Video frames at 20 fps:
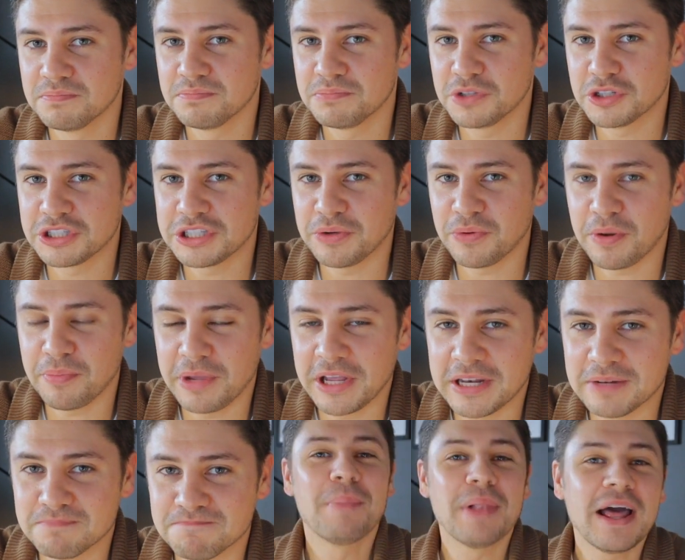You'll see what I mean.
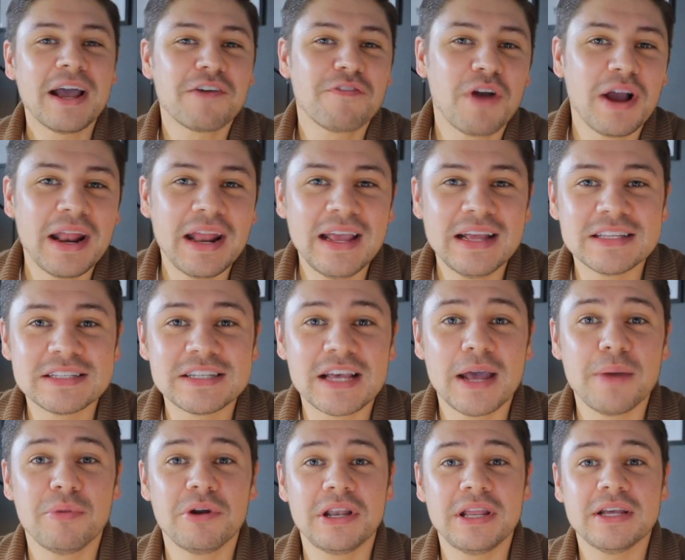Black Friday and
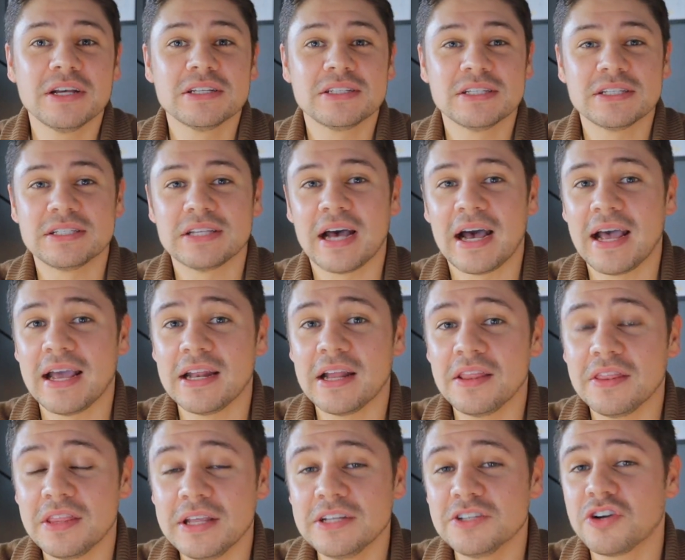cyber deals aside,
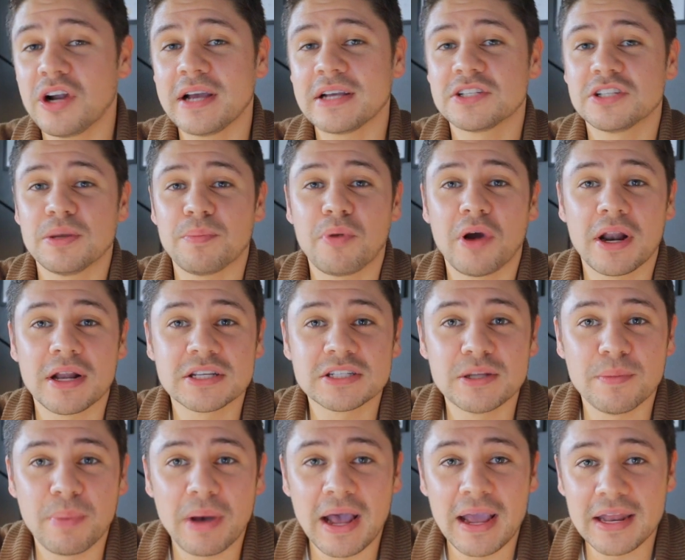these are excellent products
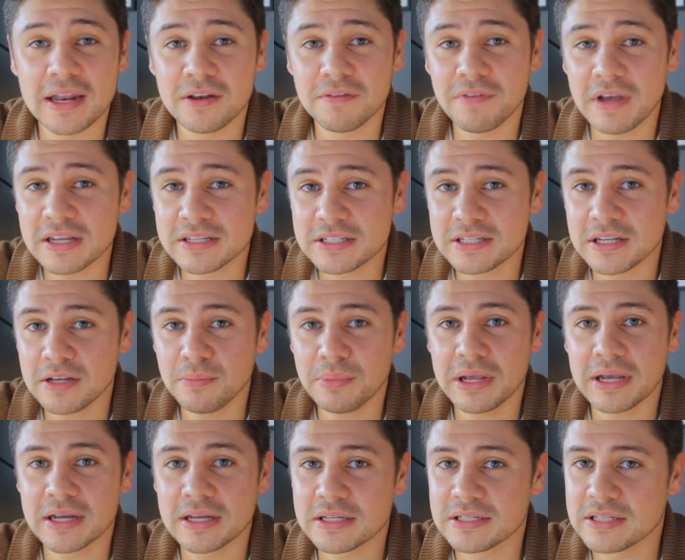to buy and invest in
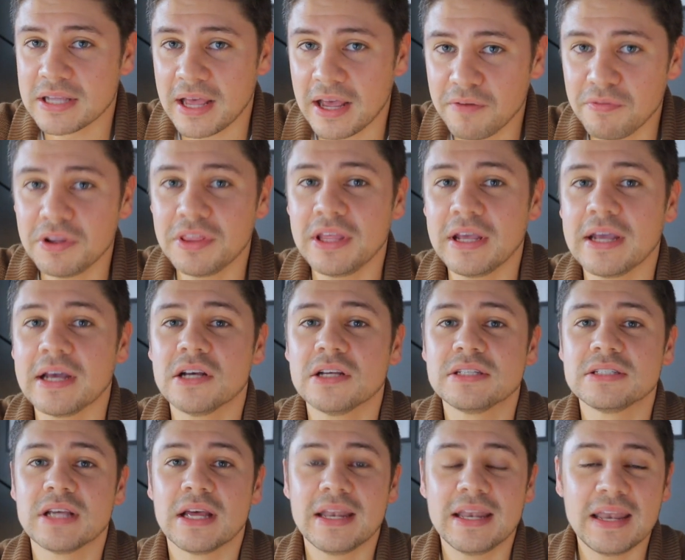because everything
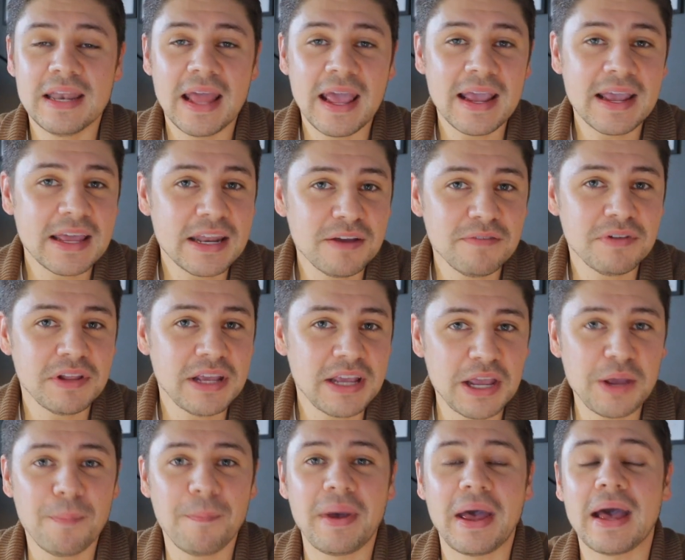else negatively
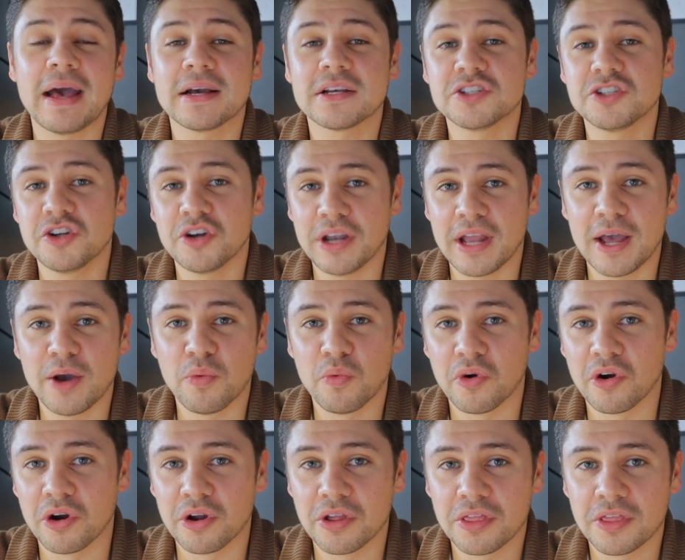impacts your net
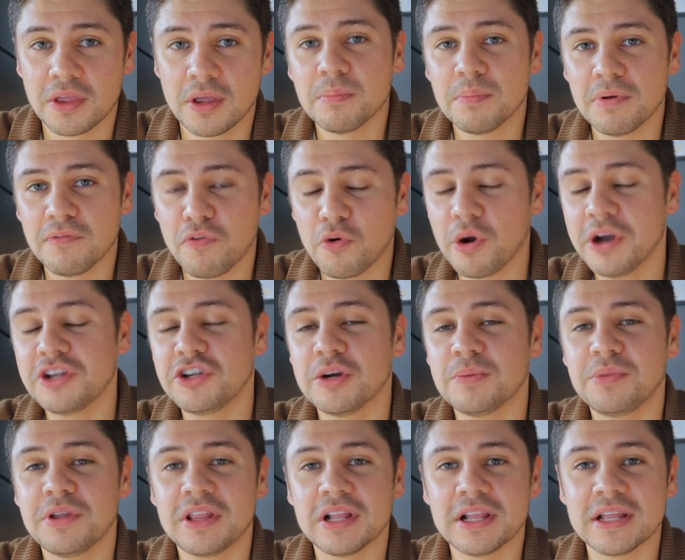worth. Before I
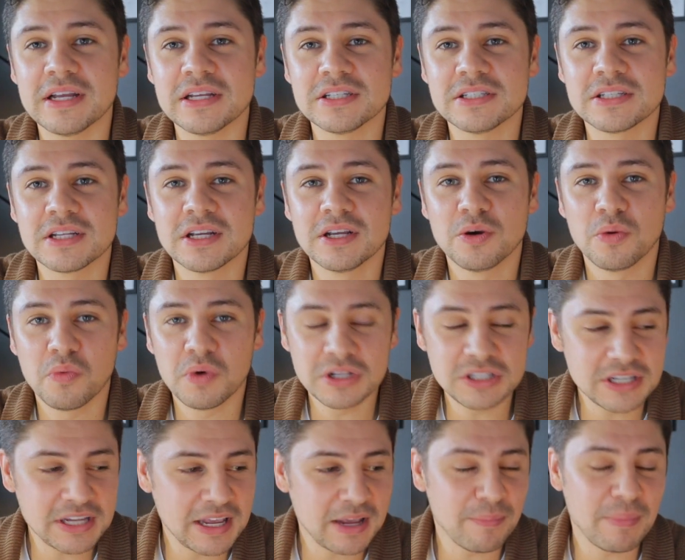jump to the list,
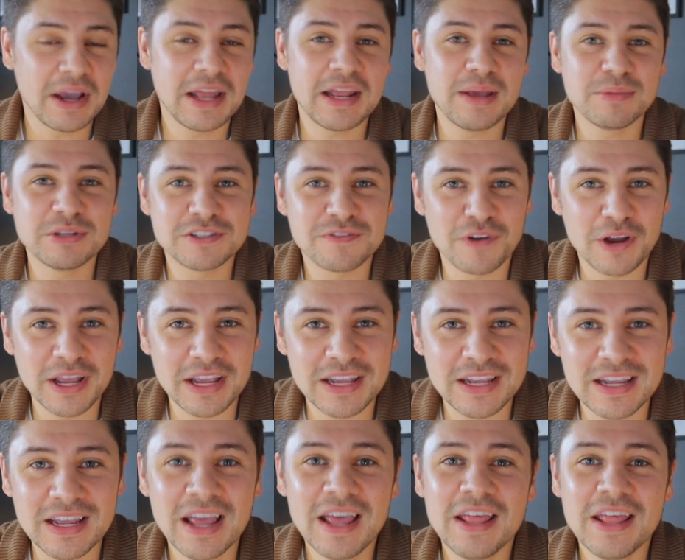once again, my name is Frankie.